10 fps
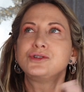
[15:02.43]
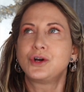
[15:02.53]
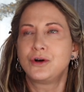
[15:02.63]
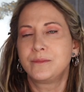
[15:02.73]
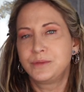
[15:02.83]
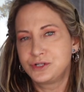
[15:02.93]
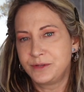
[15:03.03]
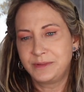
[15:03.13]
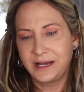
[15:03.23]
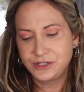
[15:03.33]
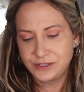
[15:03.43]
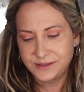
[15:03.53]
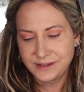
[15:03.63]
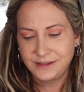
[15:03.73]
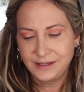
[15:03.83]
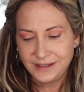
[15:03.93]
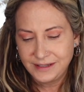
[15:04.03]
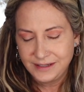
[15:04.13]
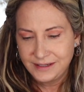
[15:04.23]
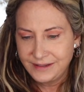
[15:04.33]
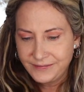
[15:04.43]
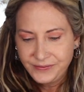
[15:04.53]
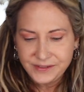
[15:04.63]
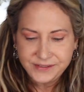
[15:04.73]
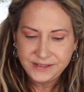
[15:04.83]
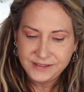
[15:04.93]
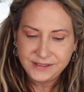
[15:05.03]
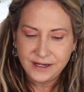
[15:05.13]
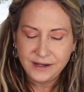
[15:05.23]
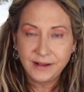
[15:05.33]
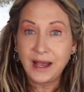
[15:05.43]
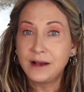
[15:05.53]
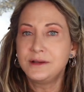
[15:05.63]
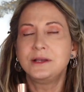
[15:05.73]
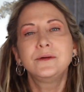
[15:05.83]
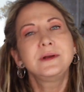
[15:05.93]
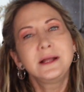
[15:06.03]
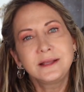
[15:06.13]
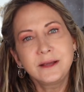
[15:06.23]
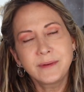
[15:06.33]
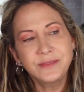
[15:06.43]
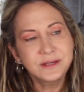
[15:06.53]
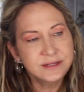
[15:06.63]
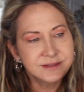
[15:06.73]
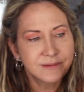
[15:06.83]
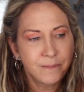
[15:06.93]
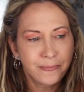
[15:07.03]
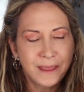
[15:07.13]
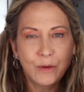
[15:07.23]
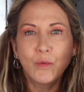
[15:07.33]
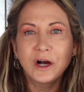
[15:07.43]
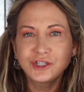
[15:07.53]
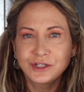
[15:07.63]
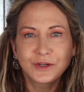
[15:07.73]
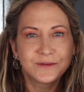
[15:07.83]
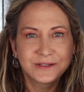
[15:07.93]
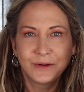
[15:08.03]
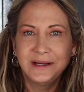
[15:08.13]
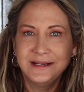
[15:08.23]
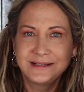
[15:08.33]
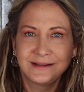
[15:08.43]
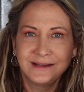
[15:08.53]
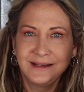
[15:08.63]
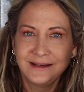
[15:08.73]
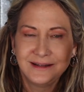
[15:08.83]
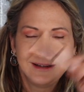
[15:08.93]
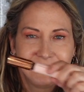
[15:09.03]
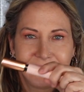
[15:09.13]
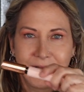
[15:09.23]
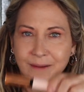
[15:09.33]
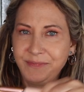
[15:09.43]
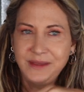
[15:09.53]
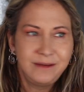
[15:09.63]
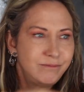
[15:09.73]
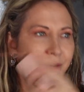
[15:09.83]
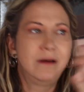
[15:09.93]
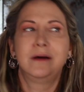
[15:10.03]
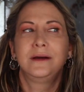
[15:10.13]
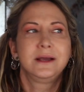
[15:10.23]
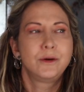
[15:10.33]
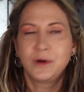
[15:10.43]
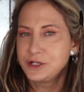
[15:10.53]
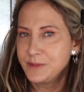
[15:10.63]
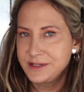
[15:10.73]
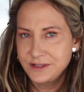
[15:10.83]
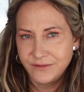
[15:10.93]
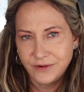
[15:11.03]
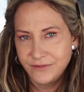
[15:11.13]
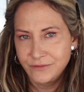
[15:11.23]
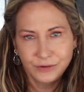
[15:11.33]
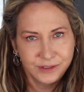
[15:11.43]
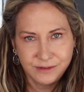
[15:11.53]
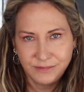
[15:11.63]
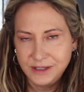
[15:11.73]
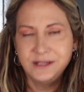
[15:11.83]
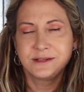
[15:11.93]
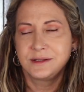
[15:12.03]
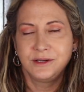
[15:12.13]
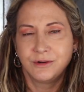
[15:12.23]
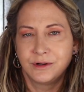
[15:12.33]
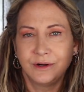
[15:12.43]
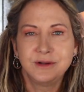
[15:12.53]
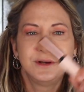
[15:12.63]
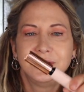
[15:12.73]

Talk Push-Up Lashes. This is, you know what I like about this? It washes off so easily. I gotta wash my stuff off really easily girl.